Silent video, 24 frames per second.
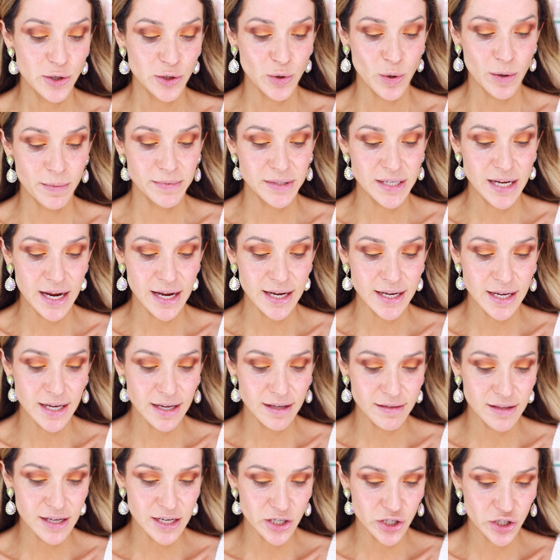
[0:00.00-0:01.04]
So I'm
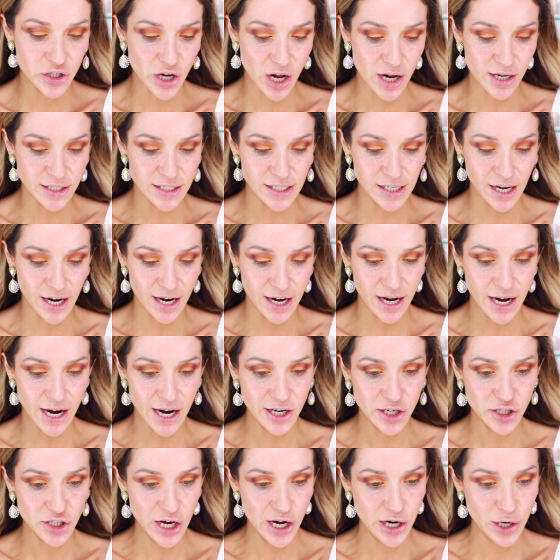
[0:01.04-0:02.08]
taking this Chantecaille
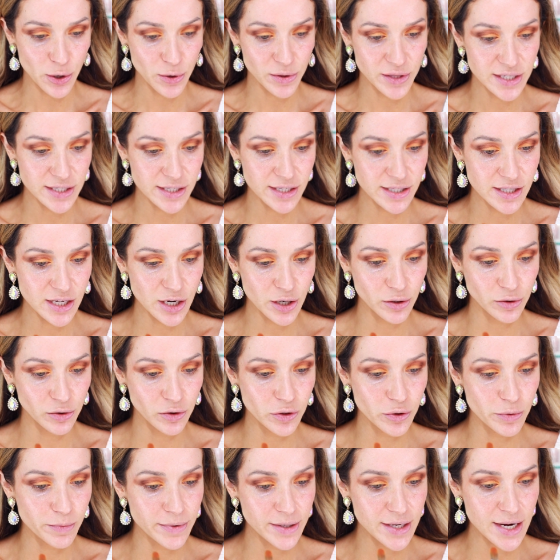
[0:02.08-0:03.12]
eyeshadow. This is their
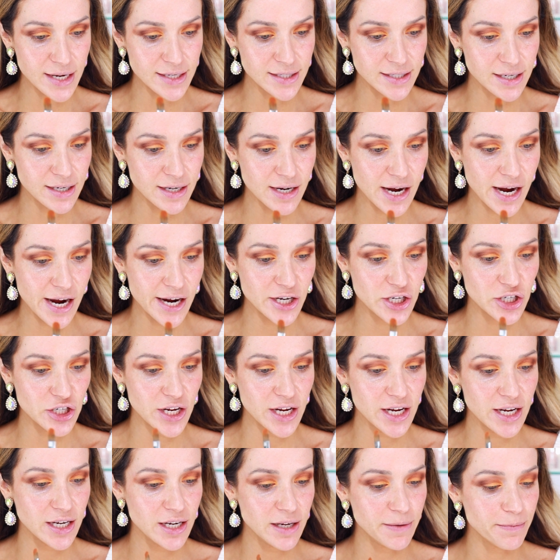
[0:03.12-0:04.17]
Luminescent
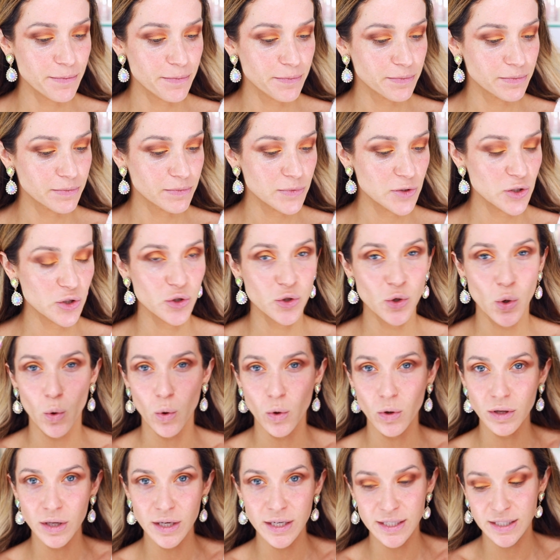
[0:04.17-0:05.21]
eyeshade.
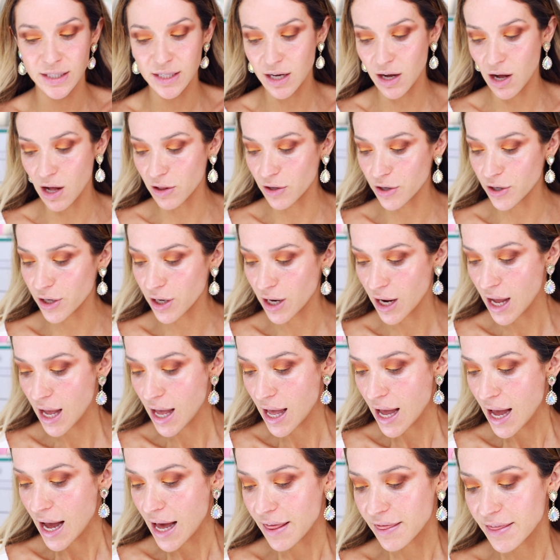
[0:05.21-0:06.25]
Soul is the color.
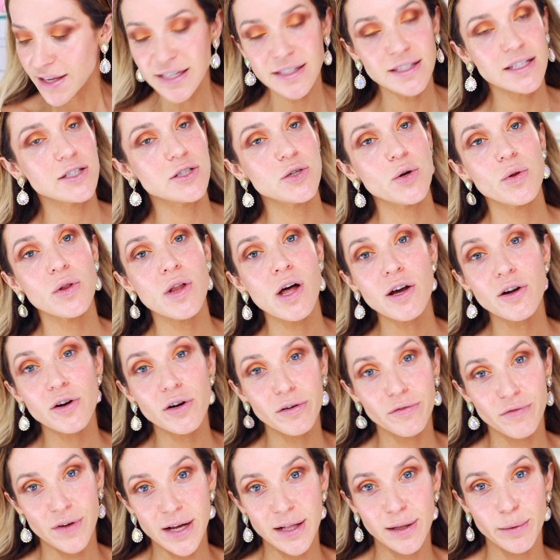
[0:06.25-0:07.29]
This is no longer
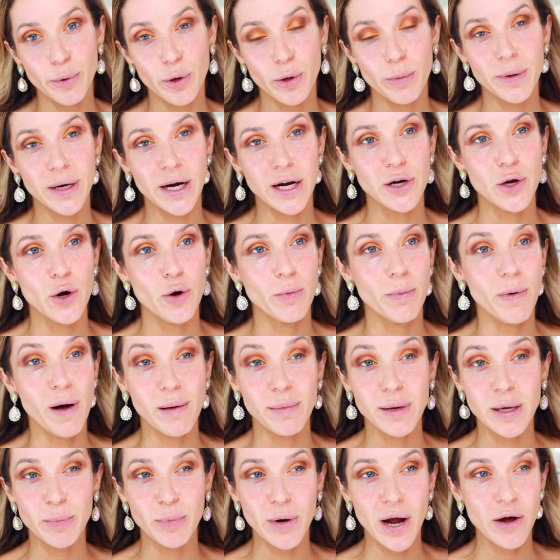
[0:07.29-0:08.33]
available, but I know
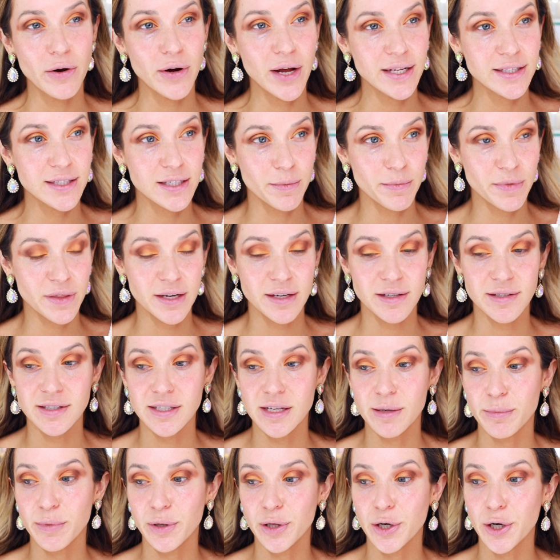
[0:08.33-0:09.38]
Bobbi Brown had something
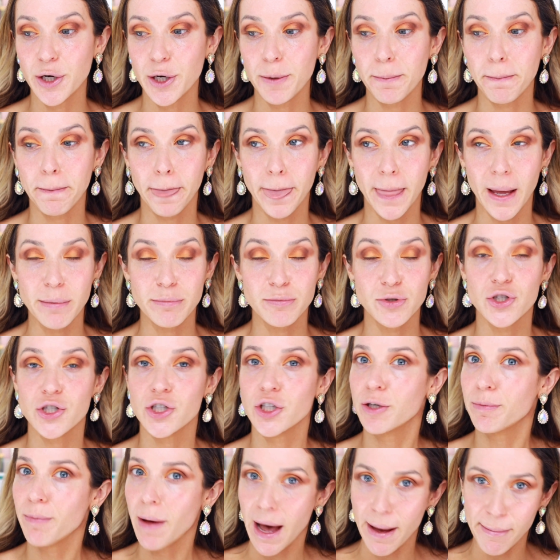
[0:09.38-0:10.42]
similar. I'm
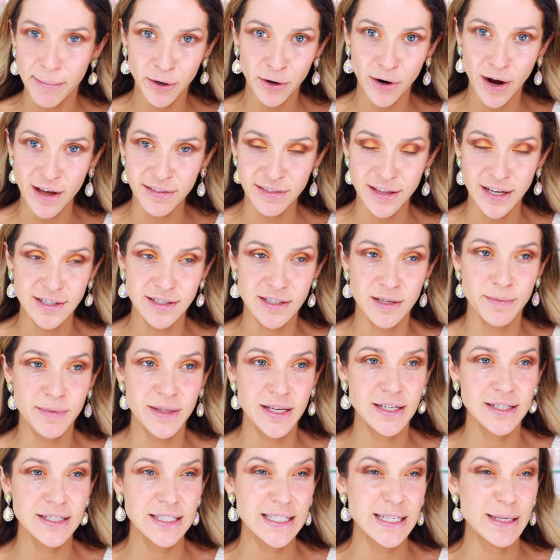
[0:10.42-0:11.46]
sure Pat McGrath has
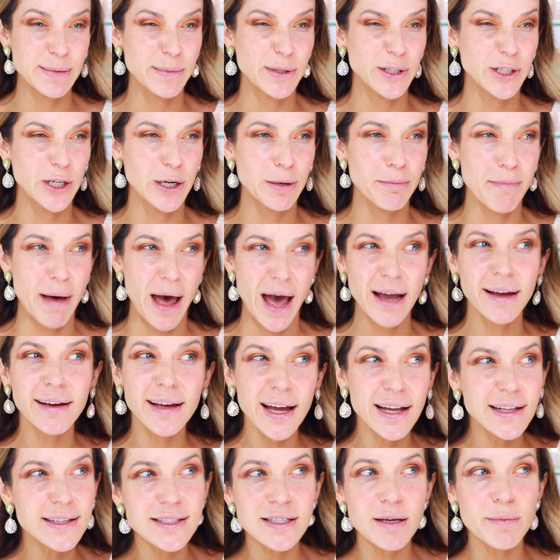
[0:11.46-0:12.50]
something similar. Mac
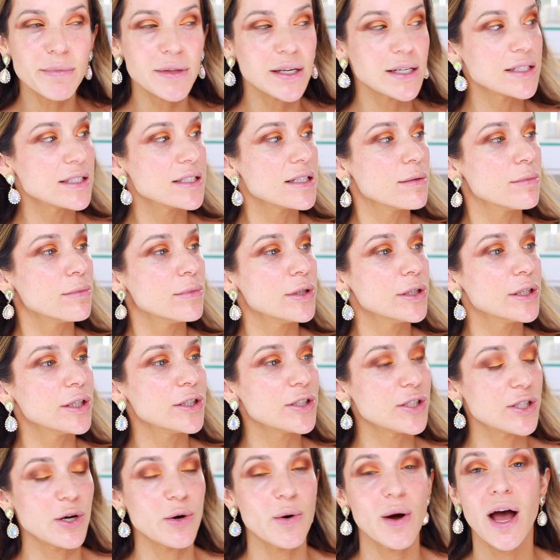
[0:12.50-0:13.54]
had something similar.
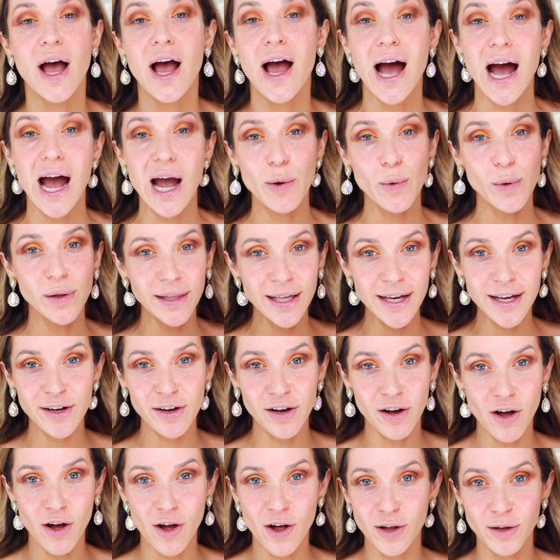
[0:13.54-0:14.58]
So I will link
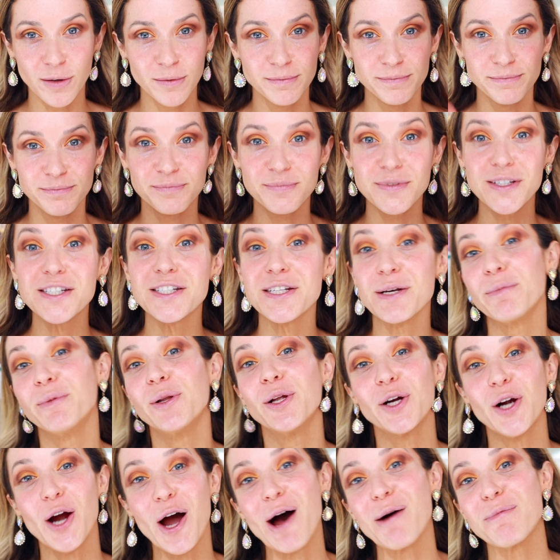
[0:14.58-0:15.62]
all
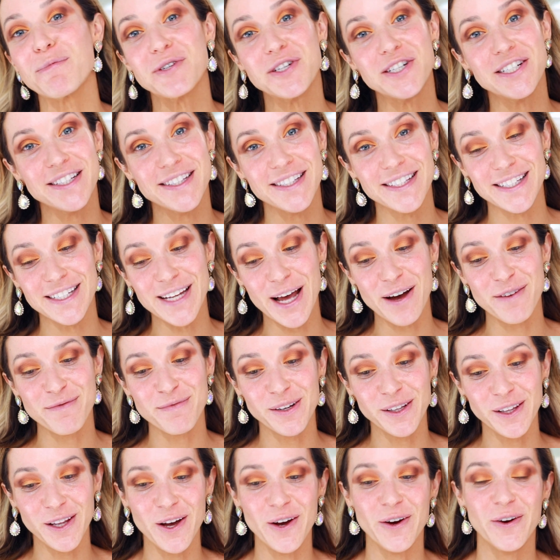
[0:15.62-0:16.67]
similar options down
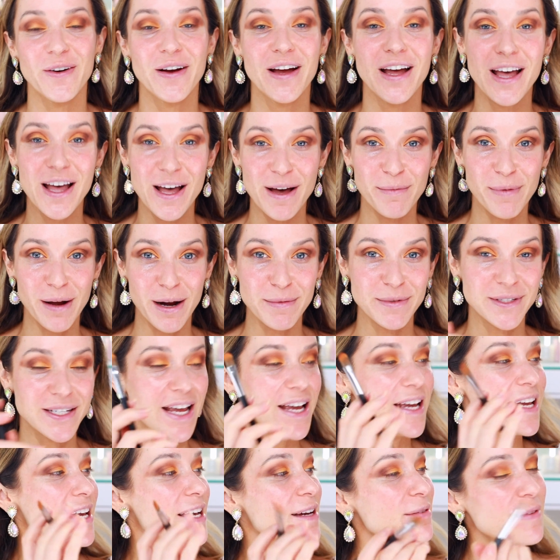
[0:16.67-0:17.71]
below. But I'm
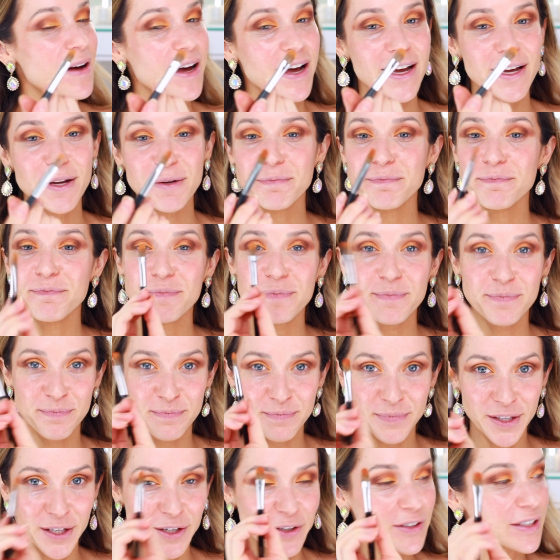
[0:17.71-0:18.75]
taking my
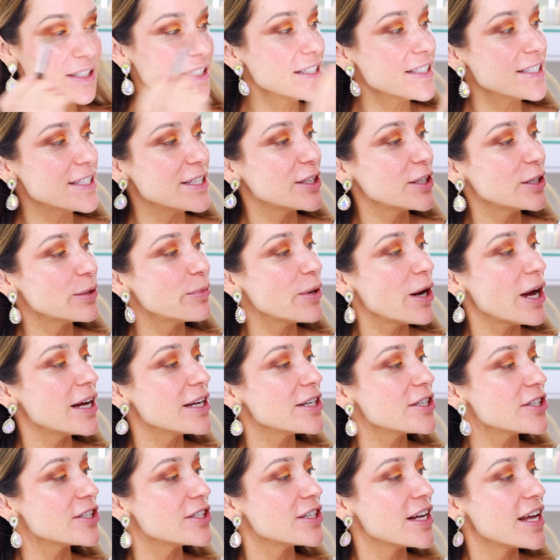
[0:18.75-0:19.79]
little concealer
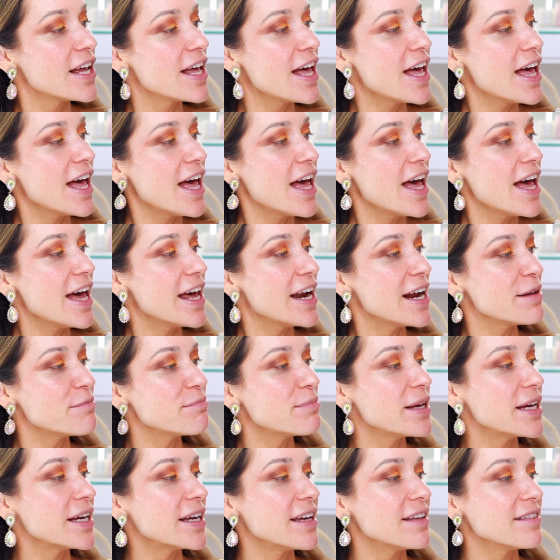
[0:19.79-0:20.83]
brush and I'm
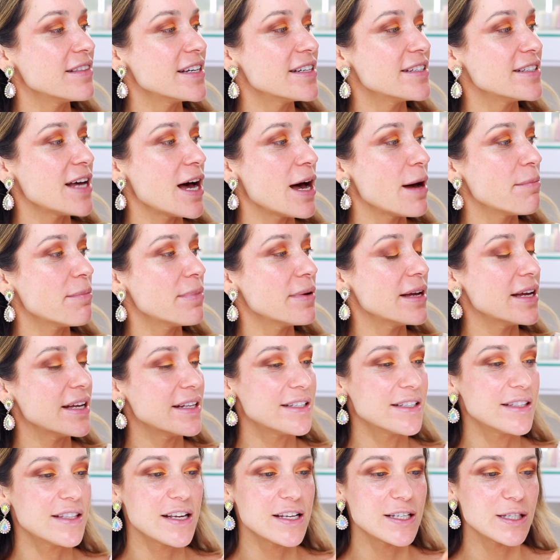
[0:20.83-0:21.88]
picking this up.
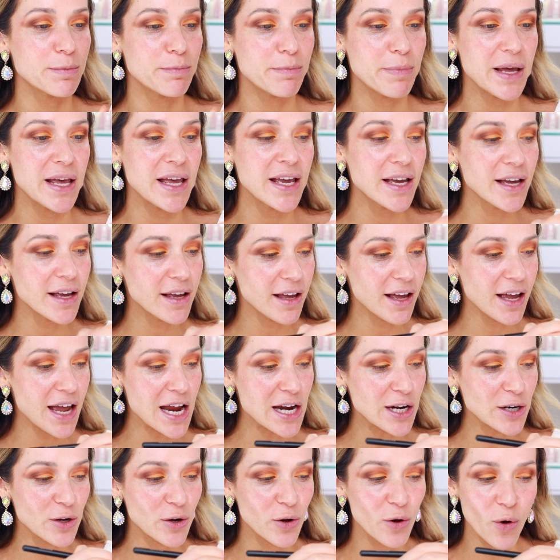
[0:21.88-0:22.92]
It's this pink
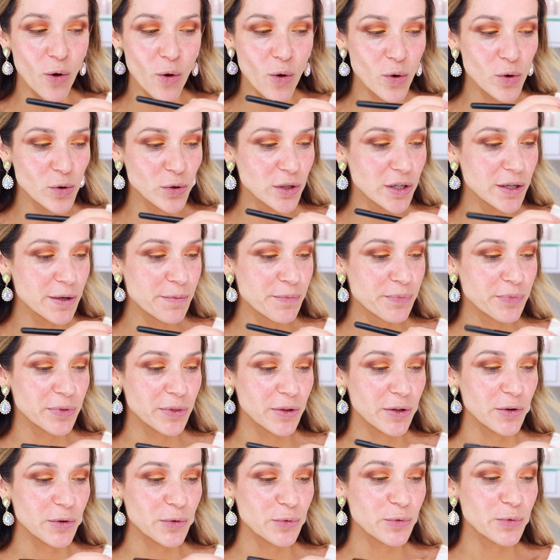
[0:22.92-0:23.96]
and gold,
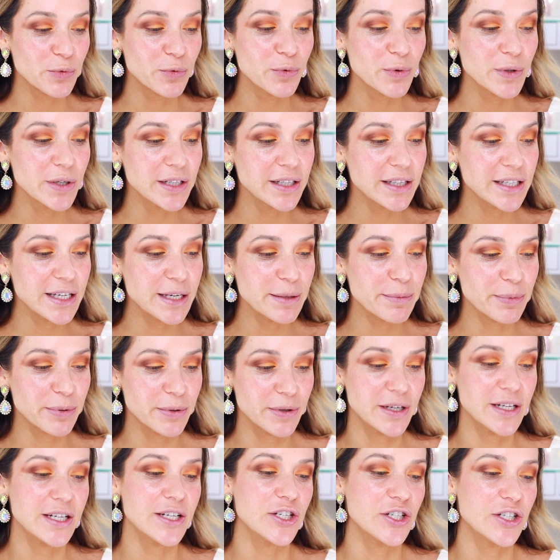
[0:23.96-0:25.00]
really
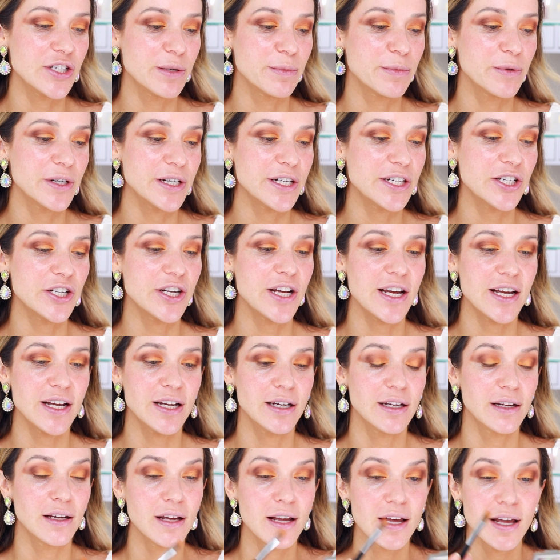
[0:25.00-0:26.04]
pretty shimmery
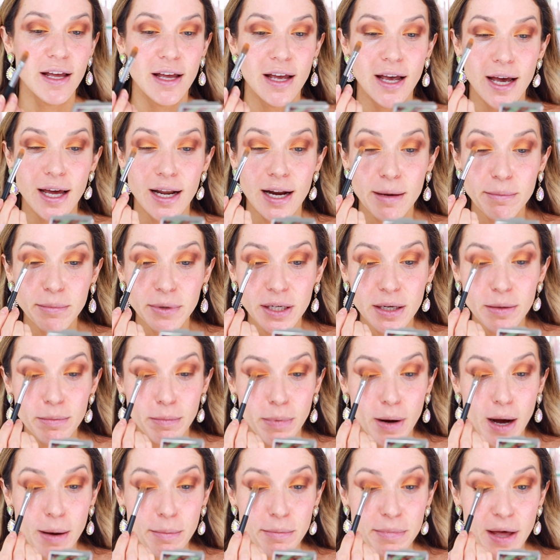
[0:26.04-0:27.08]
shade. And I'm gonna
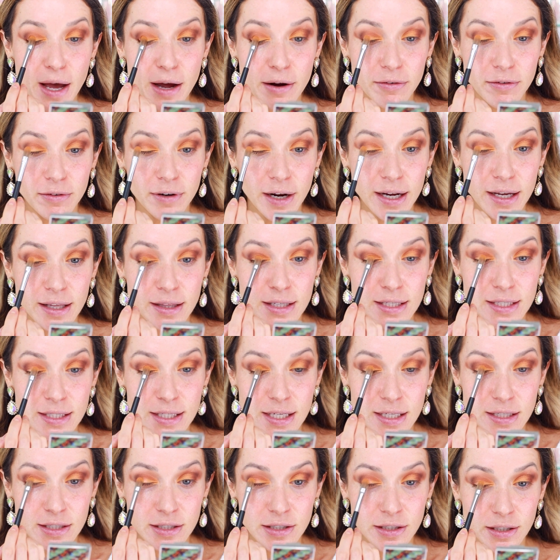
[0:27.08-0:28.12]
pop that right in the
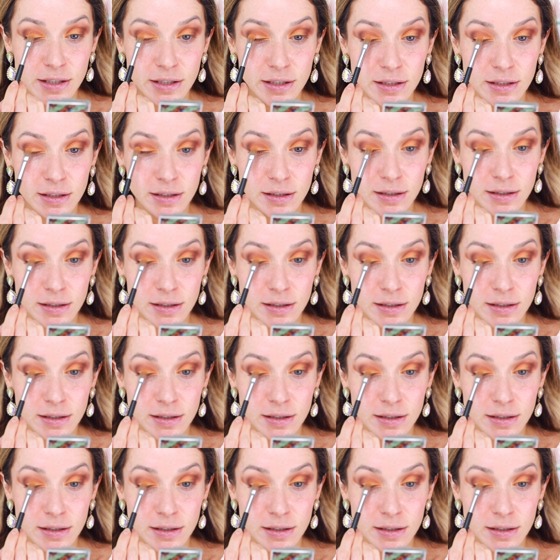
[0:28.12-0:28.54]
center.